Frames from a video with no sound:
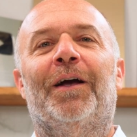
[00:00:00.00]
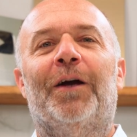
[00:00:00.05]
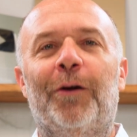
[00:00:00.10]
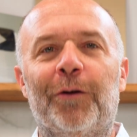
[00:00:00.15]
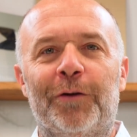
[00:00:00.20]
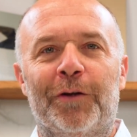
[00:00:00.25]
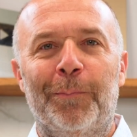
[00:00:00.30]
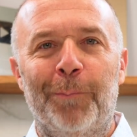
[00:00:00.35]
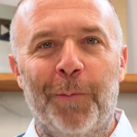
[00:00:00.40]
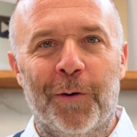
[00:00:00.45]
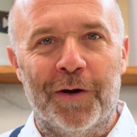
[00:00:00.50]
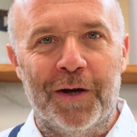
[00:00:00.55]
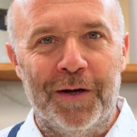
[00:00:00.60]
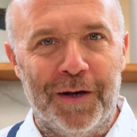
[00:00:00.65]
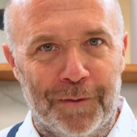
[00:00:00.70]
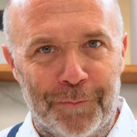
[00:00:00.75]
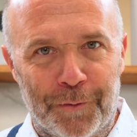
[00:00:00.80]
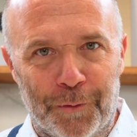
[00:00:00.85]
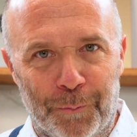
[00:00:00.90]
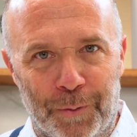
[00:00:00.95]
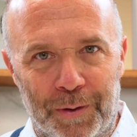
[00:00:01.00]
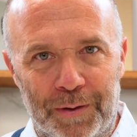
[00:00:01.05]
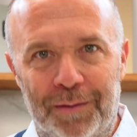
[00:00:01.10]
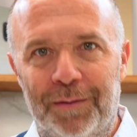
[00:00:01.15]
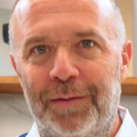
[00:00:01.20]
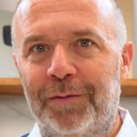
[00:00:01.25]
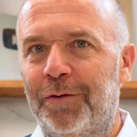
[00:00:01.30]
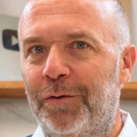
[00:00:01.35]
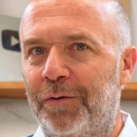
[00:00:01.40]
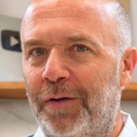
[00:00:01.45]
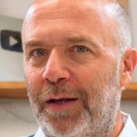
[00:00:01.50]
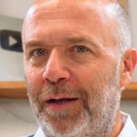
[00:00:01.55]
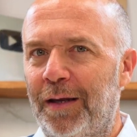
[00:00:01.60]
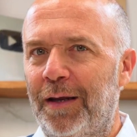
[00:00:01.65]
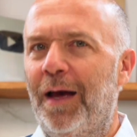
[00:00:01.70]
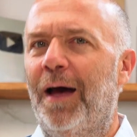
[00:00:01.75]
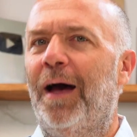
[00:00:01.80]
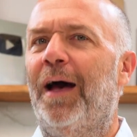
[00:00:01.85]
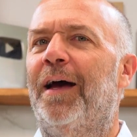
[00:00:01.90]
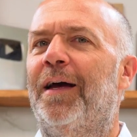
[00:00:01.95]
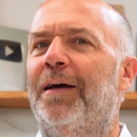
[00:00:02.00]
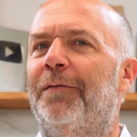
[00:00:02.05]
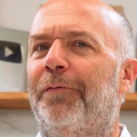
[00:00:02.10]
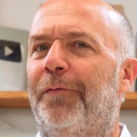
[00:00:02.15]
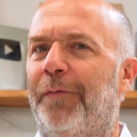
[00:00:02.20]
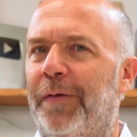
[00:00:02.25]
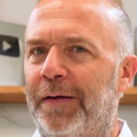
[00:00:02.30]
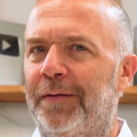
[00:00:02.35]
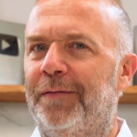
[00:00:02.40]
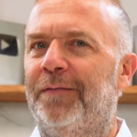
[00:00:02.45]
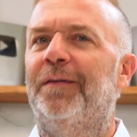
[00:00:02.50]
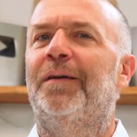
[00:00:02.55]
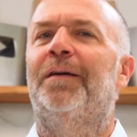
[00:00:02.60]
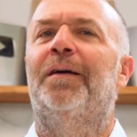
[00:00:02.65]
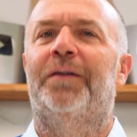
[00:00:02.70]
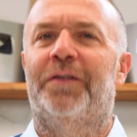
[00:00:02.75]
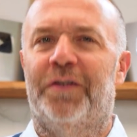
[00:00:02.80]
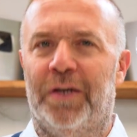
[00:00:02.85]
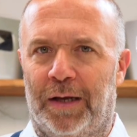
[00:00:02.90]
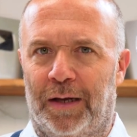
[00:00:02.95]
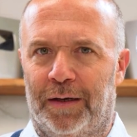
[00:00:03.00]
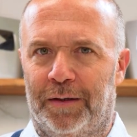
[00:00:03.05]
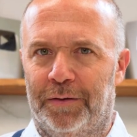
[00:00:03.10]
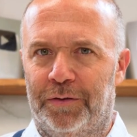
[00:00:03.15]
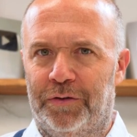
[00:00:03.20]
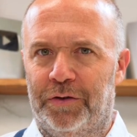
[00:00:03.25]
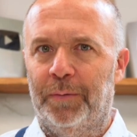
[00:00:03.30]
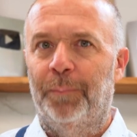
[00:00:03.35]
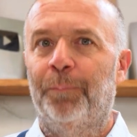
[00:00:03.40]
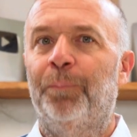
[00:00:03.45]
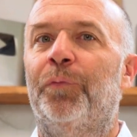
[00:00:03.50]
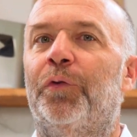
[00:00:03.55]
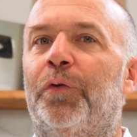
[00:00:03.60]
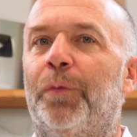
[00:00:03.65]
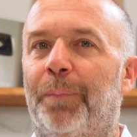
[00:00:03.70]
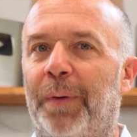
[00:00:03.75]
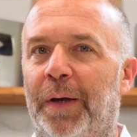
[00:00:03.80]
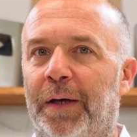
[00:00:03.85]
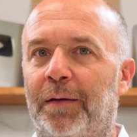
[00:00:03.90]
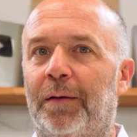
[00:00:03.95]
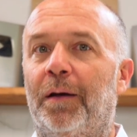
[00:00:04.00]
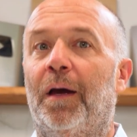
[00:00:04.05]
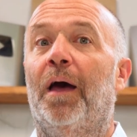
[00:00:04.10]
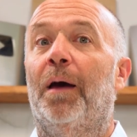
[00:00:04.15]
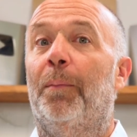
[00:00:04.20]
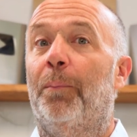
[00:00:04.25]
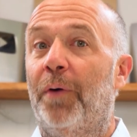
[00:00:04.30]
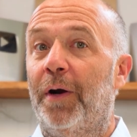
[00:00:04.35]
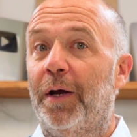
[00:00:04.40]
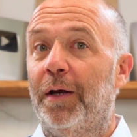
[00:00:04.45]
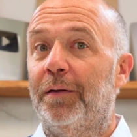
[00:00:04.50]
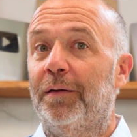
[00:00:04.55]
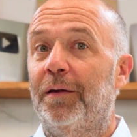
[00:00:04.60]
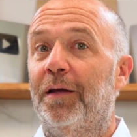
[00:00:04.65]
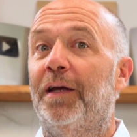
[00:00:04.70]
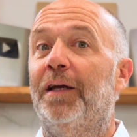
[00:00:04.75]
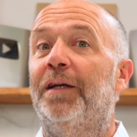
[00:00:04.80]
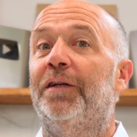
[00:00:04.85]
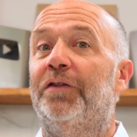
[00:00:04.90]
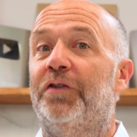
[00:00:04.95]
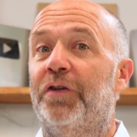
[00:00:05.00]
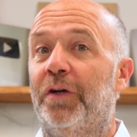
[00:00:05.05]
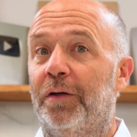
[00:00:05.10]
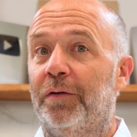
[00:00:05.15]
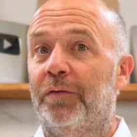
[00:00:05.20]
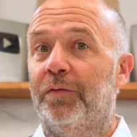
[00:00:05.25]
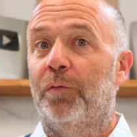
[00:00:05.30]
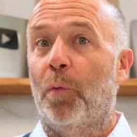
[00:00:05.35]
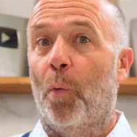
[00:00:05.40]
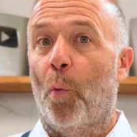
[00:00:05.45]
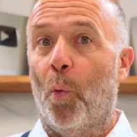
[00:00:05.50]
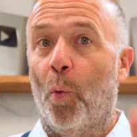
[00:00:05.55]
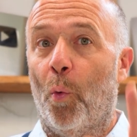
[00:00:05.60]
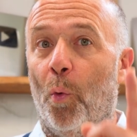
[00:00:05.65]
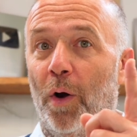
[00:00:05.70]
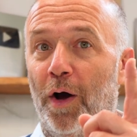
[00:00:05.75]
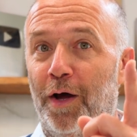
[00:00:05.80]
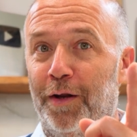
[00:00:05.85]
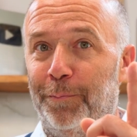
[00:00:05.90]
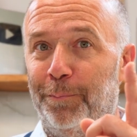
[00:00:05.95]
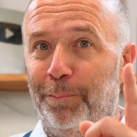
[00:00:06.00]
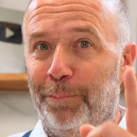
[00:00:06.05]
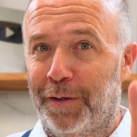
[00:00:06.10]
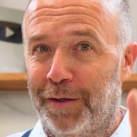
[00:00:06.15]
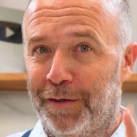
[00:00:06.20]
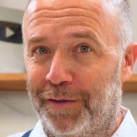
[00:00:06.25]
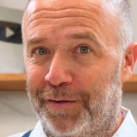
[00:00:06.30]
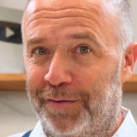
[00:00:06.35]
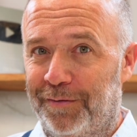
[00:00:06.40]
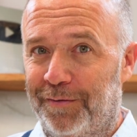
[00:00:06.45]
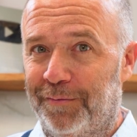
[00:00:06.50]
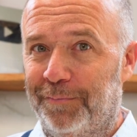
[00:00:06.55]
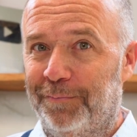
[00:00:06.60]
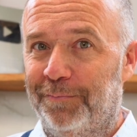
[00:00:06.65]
Guten Morgen everyone! Today I am facing a challenge to bake a bread in just 1 minute.